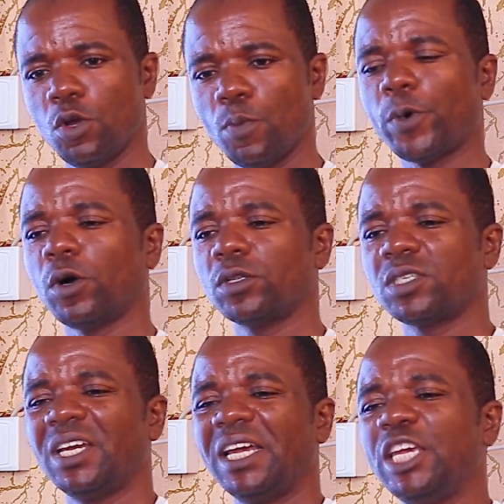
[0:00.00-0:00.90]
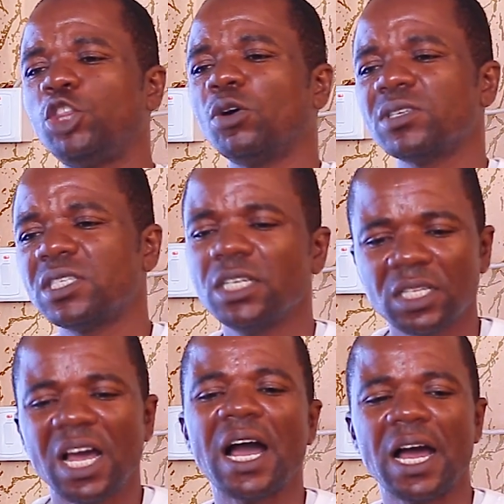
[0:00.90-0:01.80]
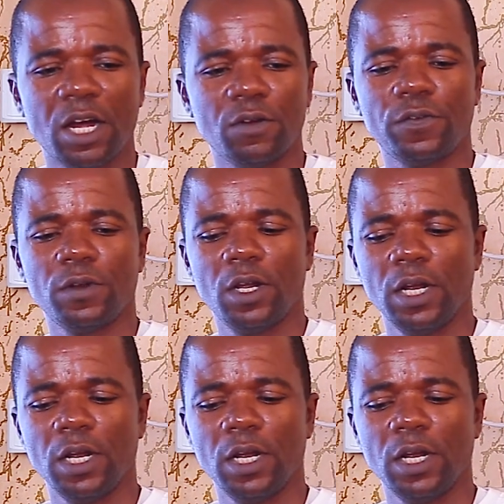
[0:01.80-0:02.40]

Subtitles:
but it doesn't have